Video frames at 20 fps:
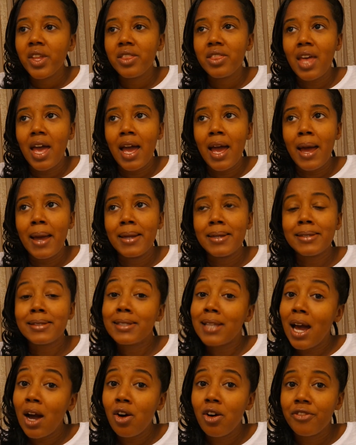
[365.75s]
that
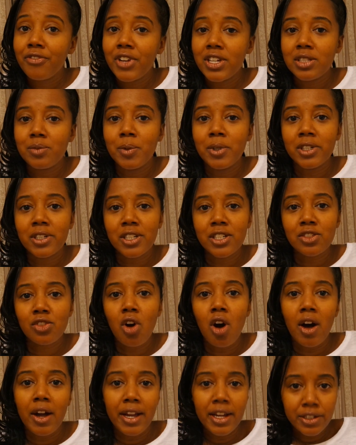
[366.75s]
is not on Facebook is
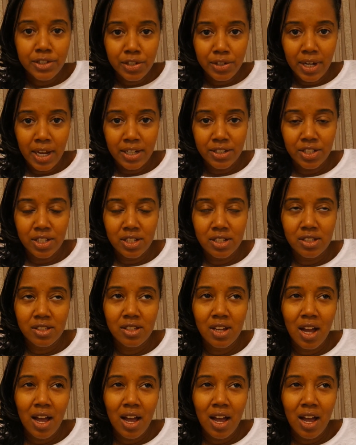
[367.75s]
called Internations.